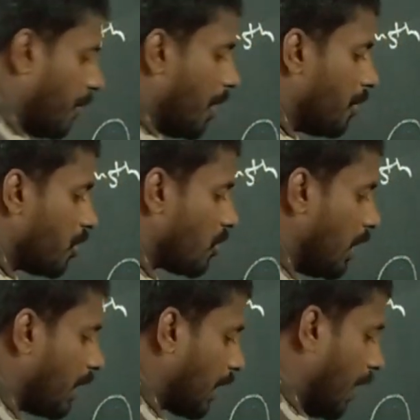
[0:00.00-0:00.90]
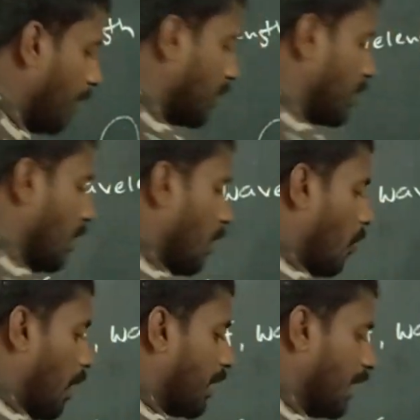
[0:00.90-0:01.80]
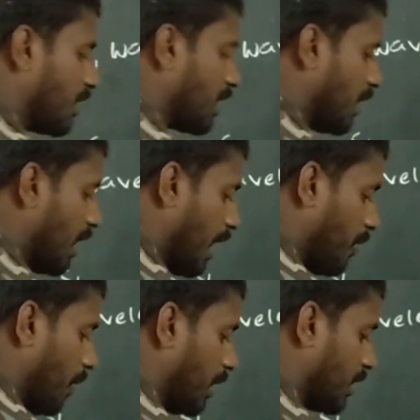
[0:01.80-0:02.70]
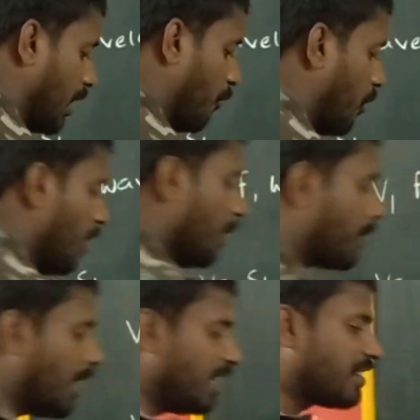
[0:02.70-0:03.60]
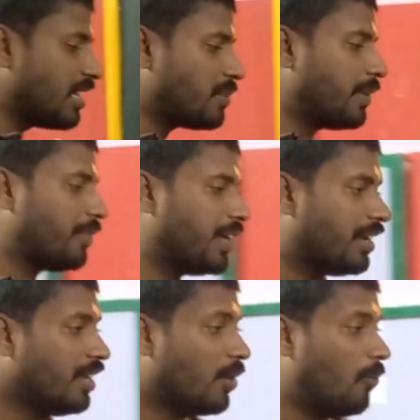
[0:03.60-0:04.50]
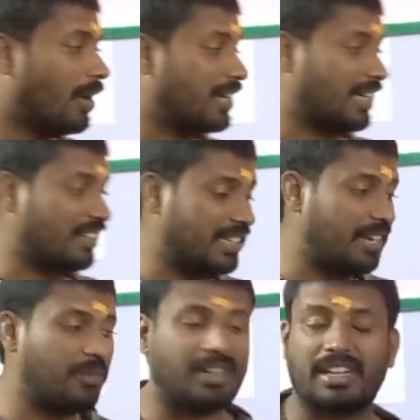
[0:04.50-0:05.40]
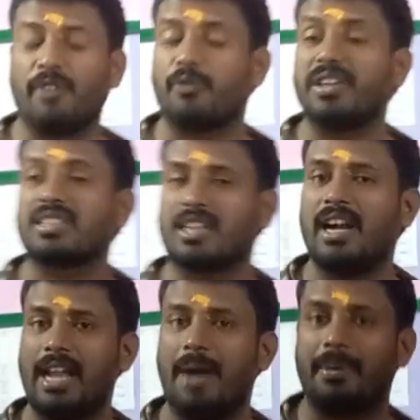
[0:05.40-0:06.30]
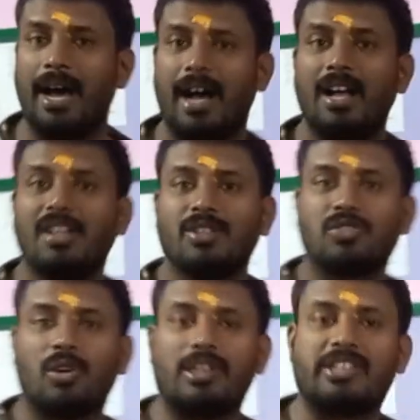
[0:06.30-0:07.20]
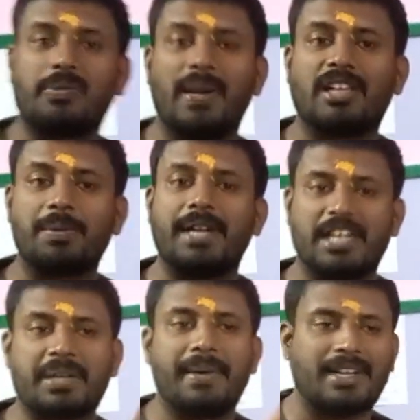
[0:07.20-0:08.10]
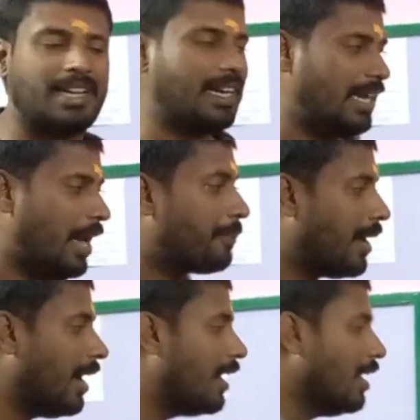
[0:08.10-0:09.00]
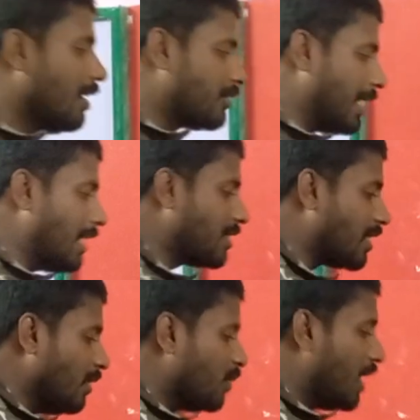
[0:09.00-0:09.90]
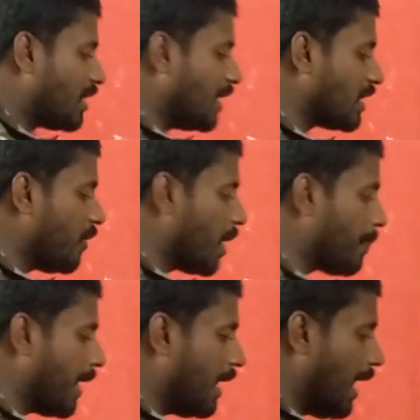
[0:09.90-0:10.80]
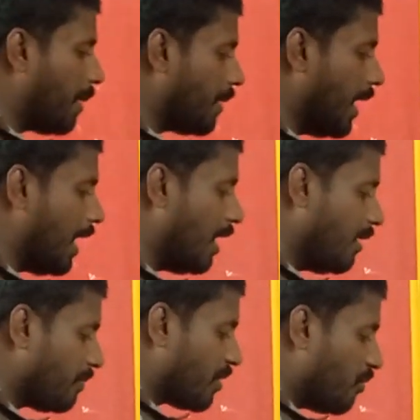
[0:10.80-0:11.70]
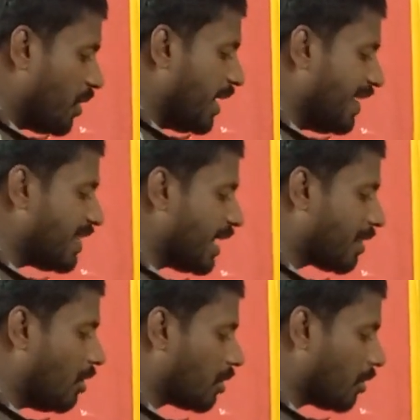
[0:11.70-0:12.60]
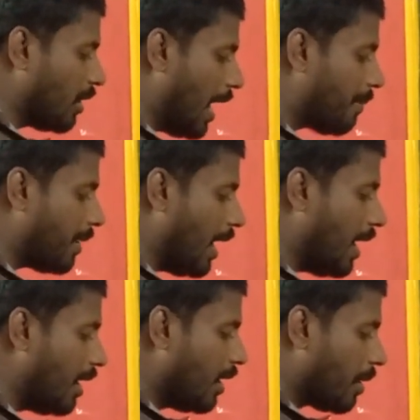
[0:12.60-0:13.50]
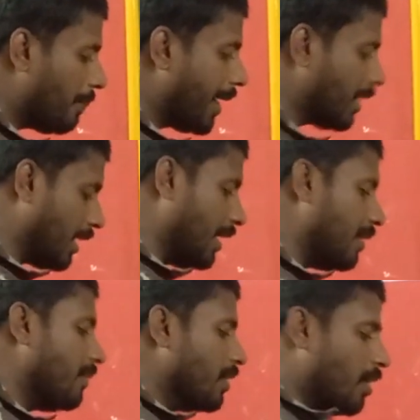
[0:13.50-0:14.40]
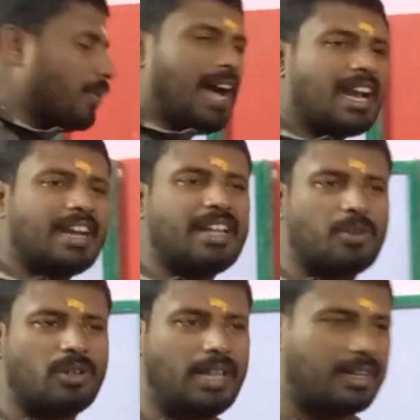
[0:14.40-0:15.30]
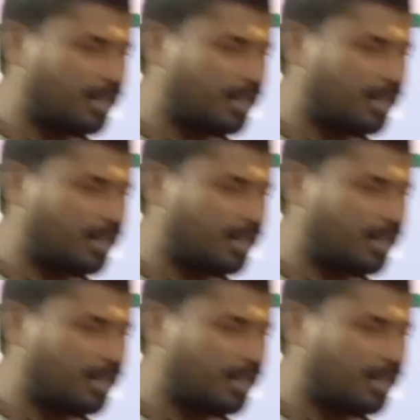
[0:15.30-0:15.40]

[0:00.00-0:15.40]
wave usually travels one crest and one trough. The distance between one crest and one trough is called lambda. So displacement is measured in lambda. Hence S is given by lambda. V is equal to lambda by T. We already know that